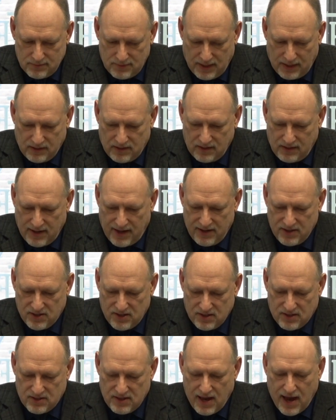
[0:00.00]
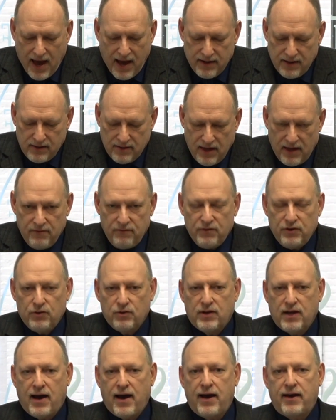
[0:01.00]
in today's society, they
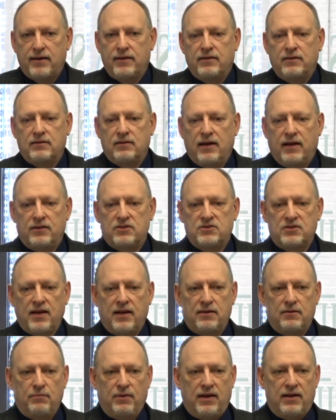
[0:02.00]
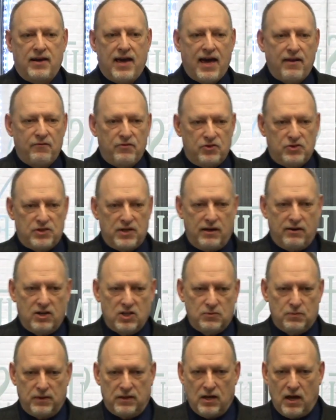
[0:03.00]
view God and, and Satan being
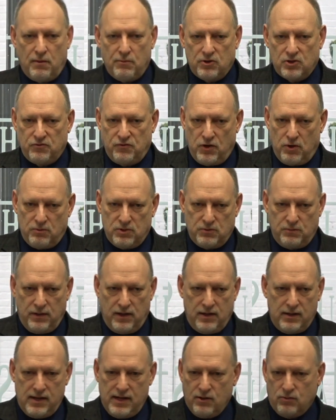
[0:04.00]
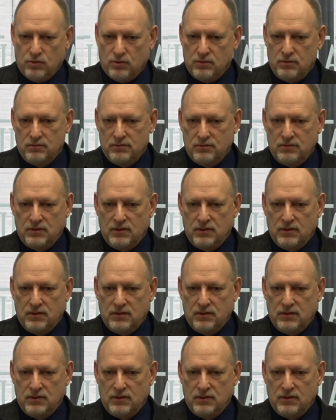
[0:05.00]
adversaries, but they almost view them as being equal.